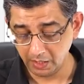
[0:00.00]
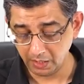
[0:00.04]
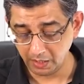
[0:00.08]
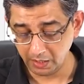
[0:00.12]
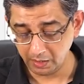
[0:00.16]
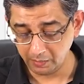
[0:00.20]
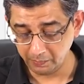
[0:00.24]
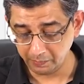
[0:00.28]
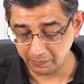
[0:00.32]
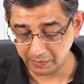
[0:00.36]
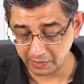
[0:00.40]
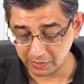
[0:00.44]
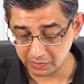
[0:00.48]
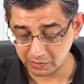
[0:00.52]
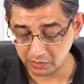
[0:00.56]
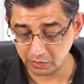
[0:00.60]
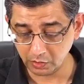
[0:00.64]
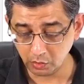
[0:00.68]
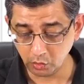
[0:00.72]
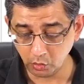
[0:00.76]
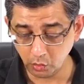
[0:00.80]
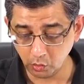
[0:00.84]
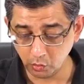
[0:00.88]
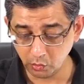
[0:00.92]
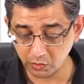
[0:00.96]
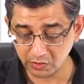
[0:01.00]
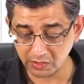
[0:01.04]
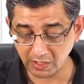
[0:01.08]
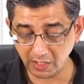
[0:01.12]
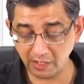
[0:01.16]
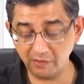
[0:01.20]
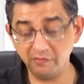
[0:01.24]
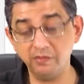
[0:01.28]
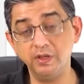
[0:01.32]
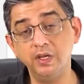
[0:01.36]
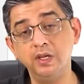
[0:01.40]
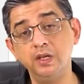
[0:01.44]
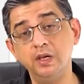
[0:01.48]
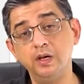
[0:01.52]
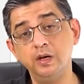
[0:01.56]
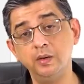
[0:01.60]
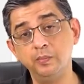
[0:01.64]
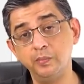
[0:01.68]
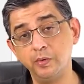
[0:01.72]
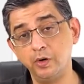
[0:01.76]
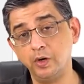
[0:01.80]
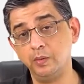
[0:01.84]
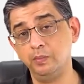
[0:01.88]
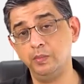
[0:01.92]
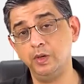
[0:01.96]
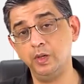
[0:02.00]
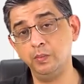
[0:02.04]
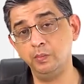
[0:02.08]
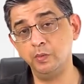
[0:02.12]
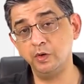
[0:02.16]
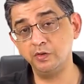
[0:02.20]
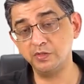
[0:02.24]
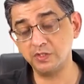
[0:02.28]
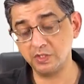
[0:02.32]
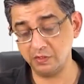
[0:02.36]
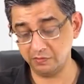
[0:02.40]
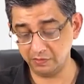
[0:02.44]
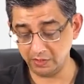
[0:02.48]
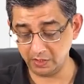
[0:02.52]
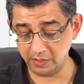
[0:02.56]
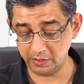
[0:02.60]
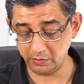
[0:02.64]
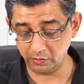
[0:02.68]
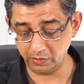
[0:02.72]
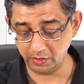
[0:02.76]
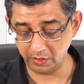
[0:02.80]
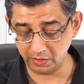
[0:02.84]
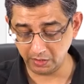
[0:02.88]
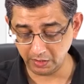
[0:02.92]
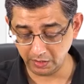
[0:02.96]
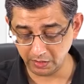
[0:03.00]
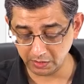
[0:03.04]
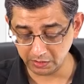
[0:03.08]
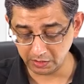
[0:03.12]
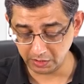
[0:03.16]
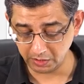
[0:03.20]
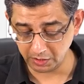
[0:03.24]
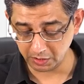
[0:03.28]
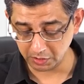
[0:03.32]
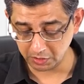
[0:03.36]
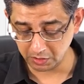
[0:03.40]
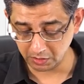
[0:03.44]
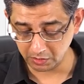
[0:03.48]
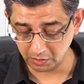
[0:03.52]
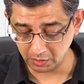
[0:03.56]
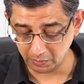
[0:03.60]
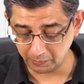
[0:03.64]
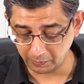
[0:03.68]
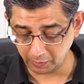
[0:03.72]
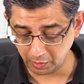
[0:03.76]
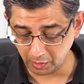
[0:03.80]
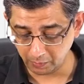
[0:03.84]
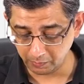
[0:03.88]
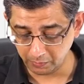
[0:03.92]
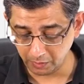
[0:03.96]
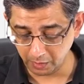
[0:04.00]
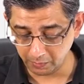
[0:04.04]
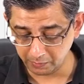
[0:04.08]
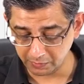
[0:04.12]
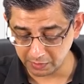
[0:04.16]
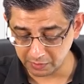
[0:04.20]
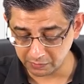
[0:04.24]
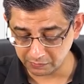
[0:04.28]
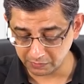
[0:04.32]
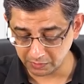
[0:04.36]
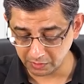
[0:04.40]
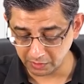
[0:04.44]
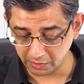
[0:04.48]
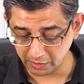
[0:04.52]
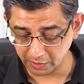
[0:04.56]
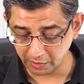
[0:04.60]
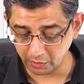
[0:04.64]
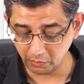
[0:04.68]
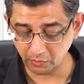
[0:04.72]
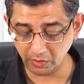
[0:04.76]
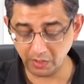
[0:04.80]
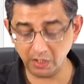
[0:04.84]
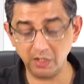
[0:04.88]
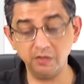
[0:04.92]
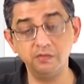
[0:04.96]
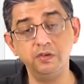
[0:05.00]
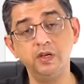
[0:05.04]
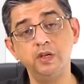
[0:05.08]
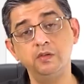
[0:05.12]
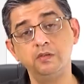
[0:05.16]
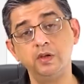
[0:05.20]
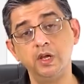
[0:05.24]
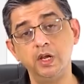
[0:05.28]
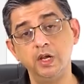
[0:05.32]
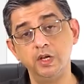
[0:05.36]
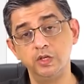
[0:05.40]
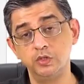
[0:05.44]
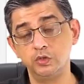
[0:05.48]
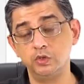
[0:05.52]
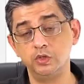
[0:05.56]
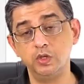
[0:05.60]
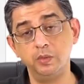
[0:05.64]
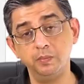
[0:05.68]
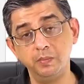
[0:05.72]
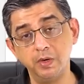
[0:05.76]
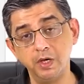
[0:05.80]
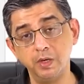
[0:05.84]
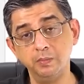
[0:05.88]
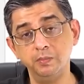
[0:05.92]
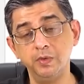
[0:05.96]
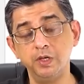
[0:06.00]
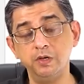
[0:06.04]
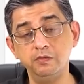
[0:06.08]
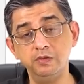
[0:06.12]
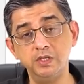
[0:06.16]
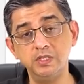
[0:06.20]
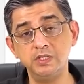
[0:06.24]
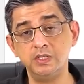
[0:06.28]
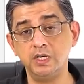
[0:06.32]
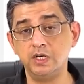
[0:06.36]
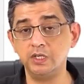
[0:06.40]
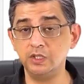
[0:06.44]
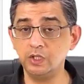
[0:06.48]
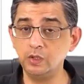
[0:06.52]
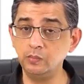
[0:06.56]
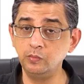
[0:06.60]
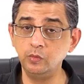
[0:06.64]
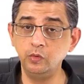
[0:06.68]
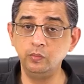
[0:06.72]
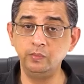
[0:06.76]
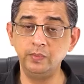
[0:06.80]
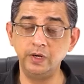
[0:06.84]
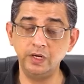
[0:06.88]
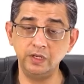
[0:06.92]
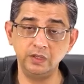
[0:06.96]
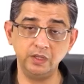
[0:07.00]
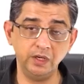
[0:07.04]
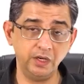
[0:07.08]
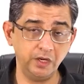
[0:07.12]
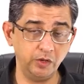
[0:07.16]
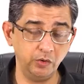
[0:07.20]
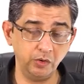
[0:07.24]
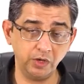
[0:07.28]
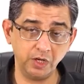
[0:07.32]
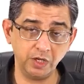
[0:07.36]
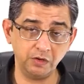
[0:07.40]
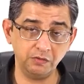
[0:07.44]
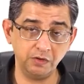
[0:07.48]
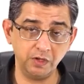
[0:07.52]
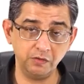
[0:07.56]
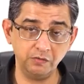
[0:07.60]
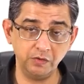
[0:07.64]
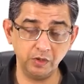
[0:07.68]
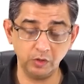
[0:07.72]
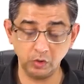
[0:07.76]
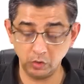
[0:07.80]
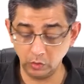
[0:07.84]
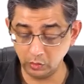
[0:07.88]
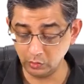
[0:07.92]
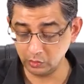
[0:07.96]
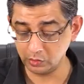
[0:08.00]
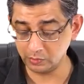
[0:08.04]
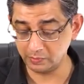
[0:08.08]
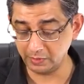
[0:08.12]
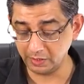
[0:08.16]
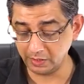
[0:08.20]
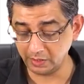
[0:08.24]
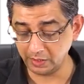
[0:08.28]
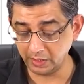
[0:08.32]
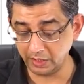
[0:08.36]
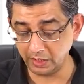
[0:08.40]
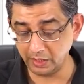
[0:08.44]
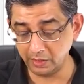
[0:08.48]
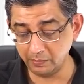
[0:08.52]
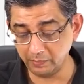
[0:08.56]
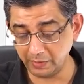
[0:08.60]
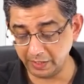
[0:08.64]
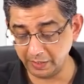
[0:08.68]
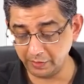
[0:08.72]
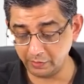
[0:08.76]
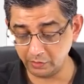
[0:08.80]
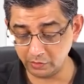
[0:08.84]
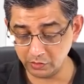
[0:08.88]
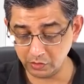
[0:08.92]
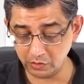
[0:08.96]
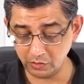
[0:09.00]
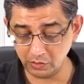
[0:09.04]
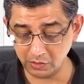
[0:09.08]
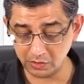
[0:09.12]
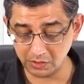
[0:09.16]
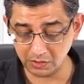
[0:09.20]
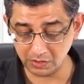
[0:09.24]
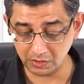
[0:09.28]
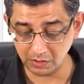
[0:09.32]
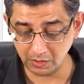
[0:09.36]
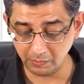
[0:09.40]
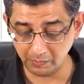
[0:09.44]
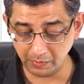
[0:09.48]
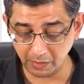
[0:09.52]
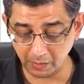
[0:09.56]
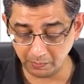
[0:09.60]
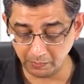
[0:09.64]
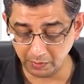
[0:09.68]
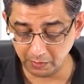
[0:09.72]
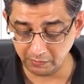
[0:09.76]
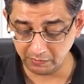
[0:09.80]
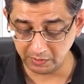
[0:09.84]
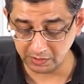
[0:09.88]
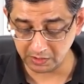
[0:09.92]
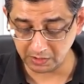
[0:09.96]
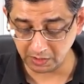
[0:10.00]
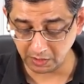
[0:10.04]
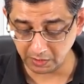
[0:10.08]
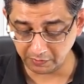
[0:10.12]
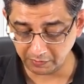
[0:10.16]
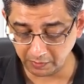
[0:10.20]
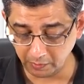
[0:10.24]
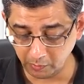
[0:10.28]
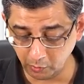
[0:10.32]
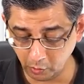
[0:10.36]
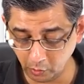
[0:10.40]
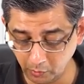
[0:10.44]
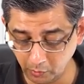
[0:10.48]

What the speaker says: In person who's having a problem of severe aortic regurgitation, the problem is with the aortic valve. So the murmur will start the moment the aortic valve will close. But in mitral stenosis, the murmur will start from